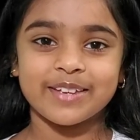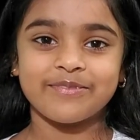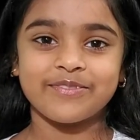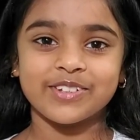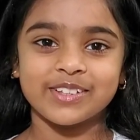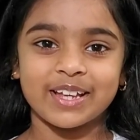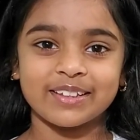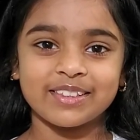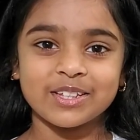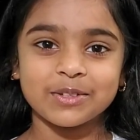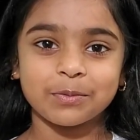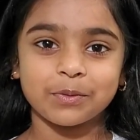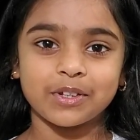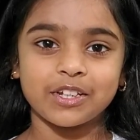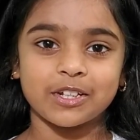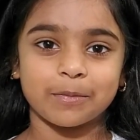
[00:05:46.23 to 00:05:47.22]
If you like
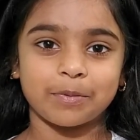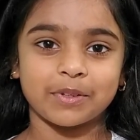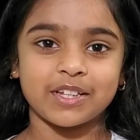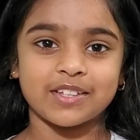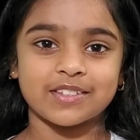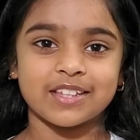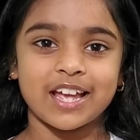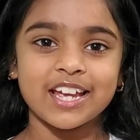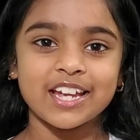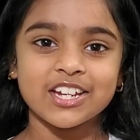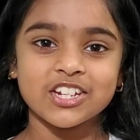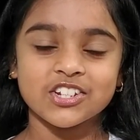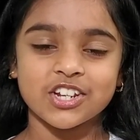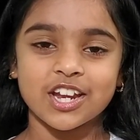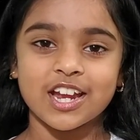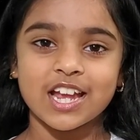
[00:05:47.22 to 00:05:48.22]
this video, please like,
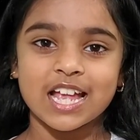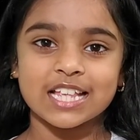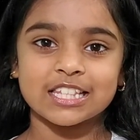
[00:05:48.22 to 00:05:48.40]
share,